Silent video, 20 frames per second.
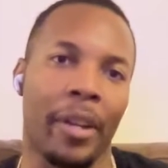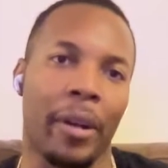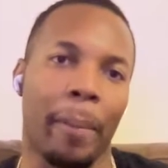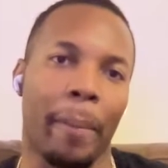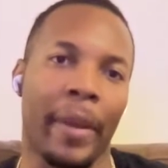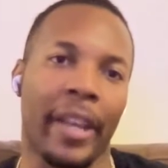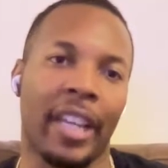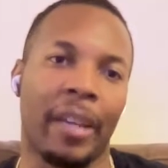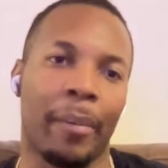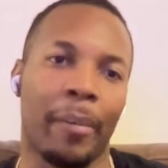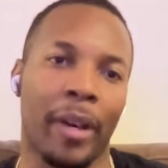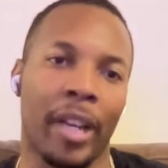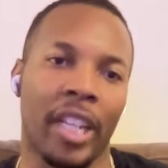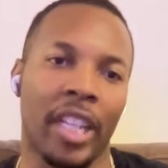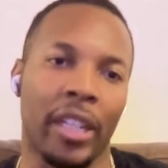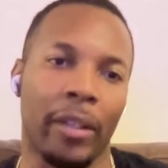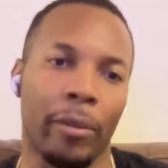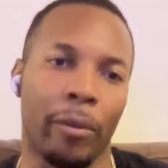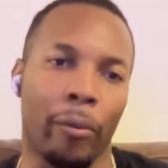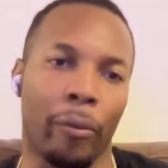making
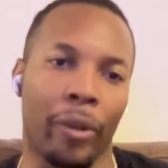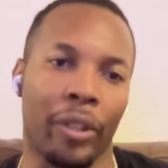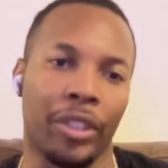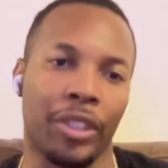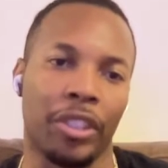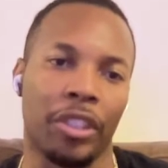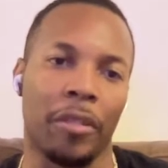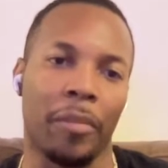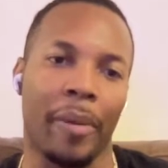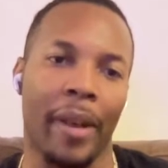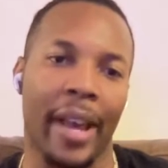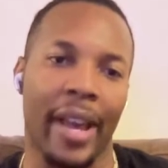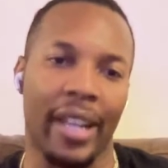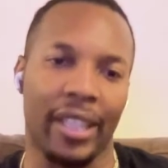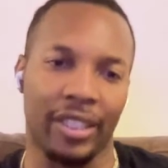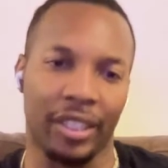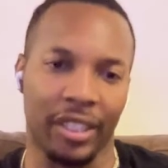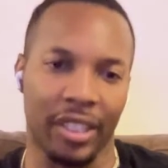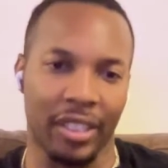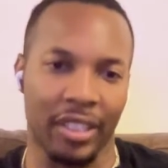money with your
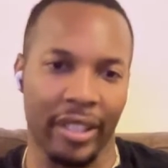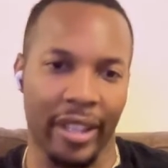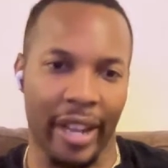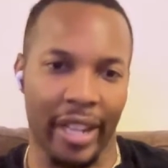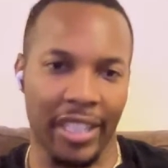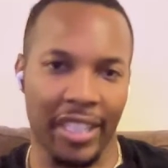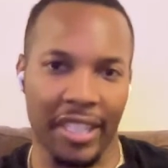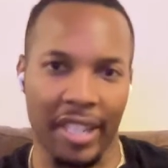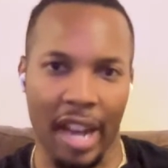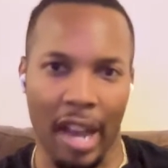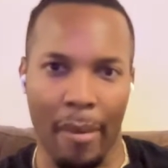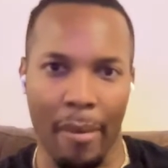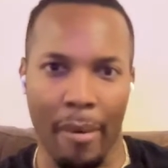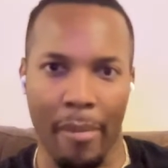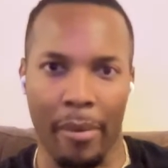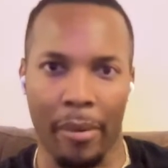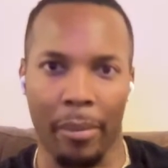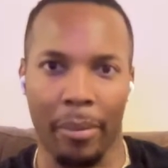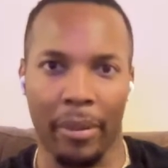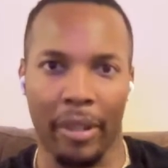passion. Actually, I'm
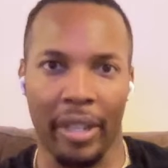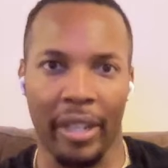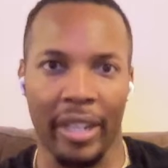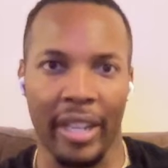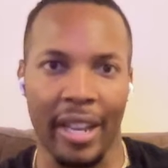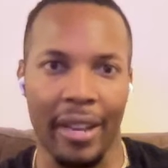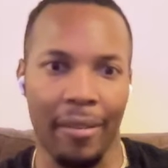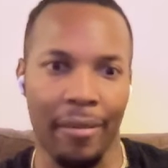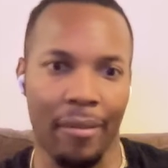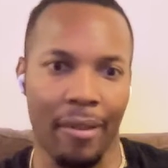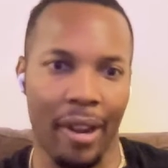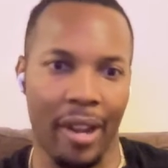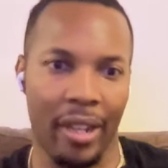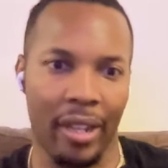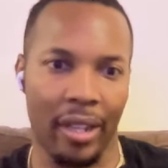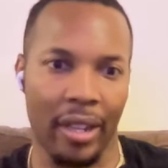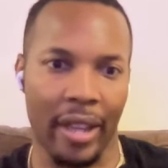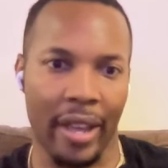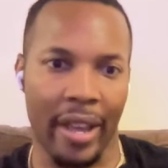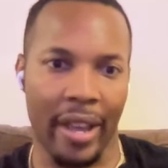gonna play that
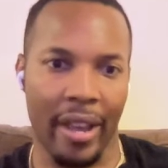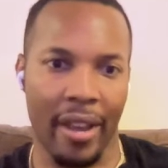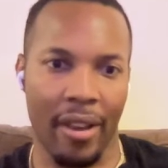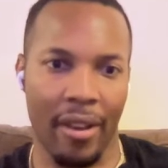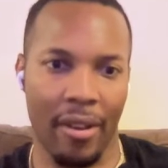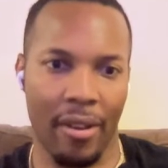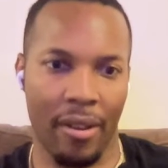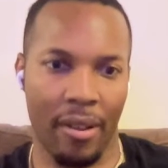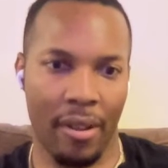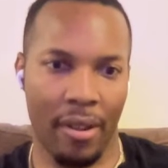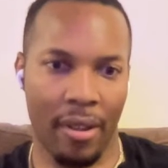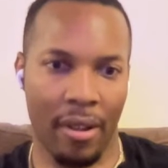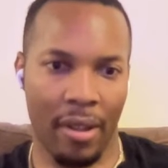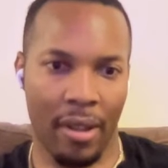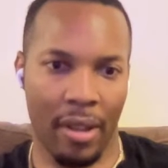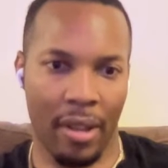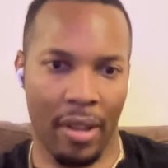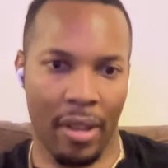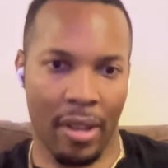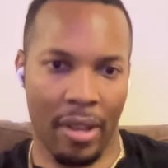right now.
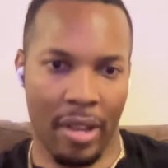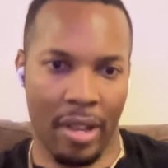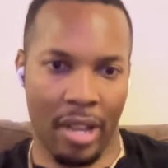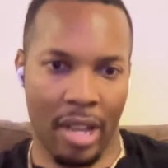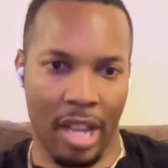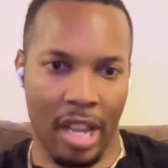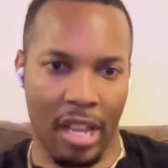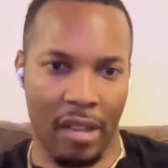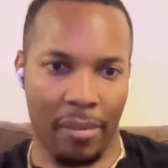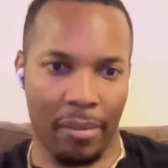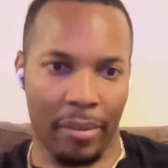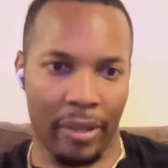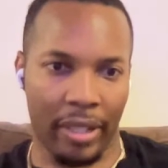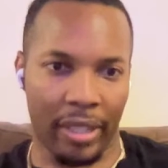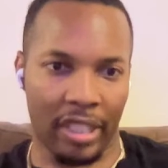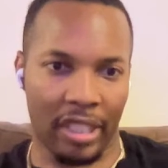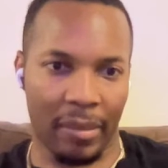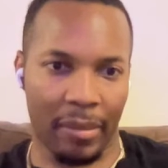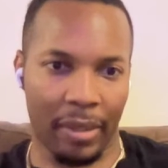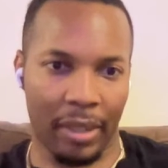I'll play
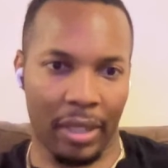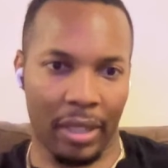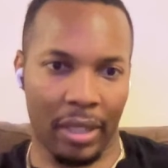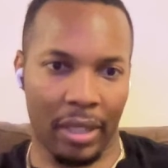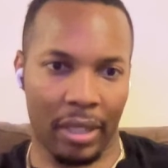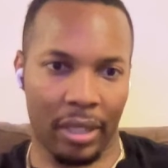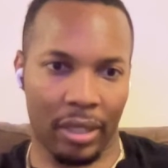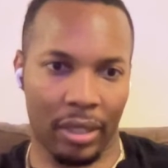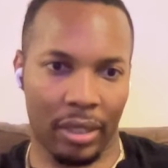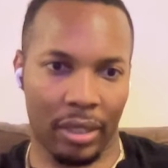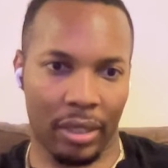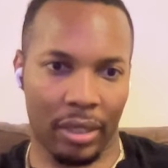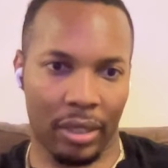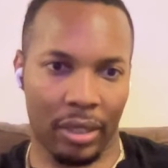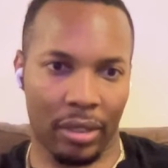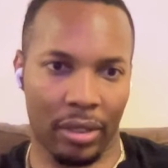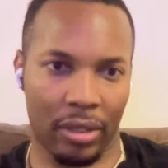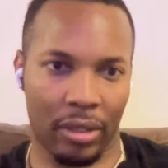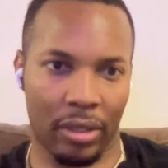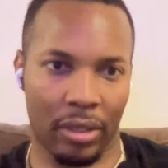some of
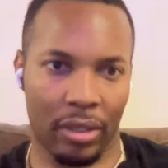this.